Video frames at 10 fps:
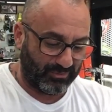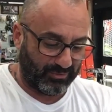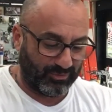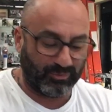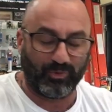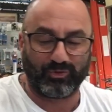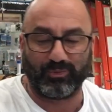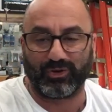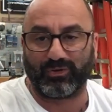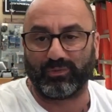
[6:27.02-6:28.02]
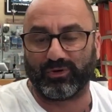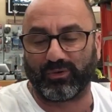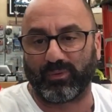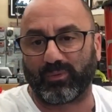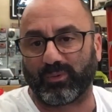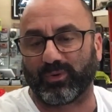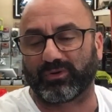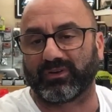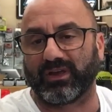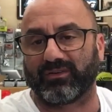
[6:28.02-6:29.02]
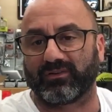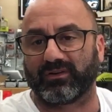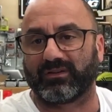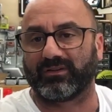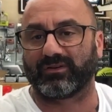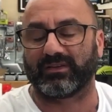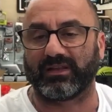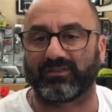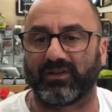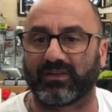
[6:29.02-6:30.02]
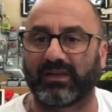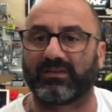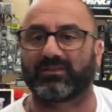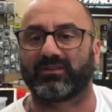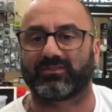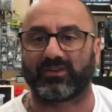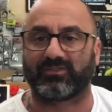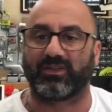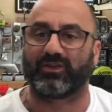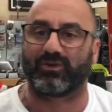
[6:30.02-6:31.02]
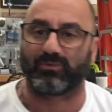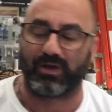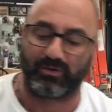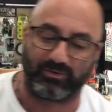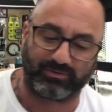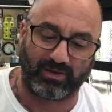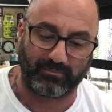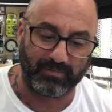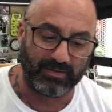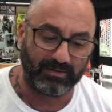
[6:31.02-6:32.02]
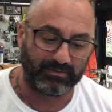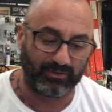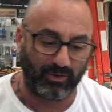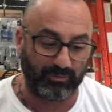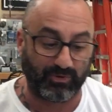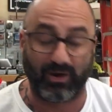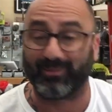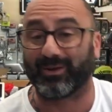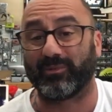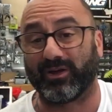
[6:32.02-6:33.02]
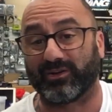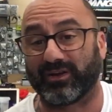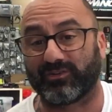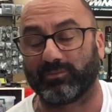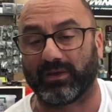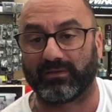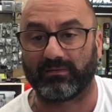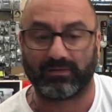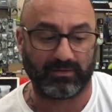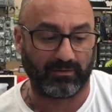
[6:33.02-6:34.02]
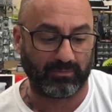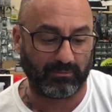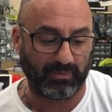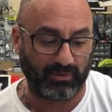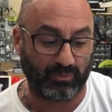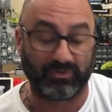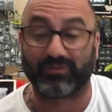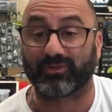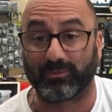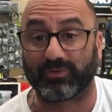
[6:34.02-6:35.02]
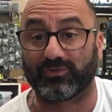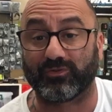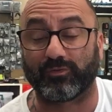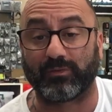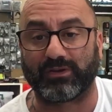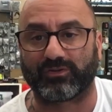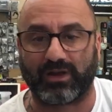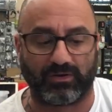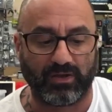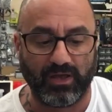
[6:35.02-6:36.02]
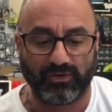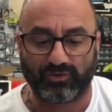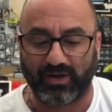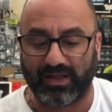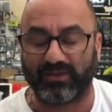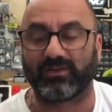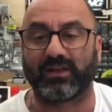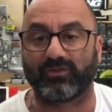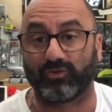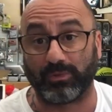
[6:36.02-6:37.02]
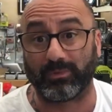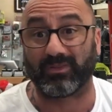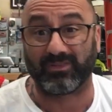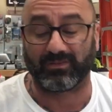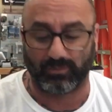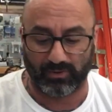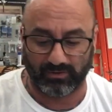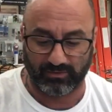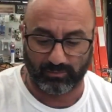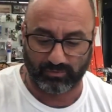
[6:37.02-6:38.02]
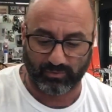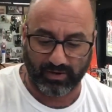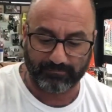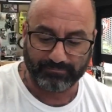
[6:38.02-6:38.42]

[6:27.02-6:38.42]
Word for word: this is supposed to be a community where we work together. And clearly that's not the case unless I say that you're right all the time. So I'm sorry, but I'm not your yes man. Um, but we'll definitely put some information out to try to educate those people that think that what you did was right.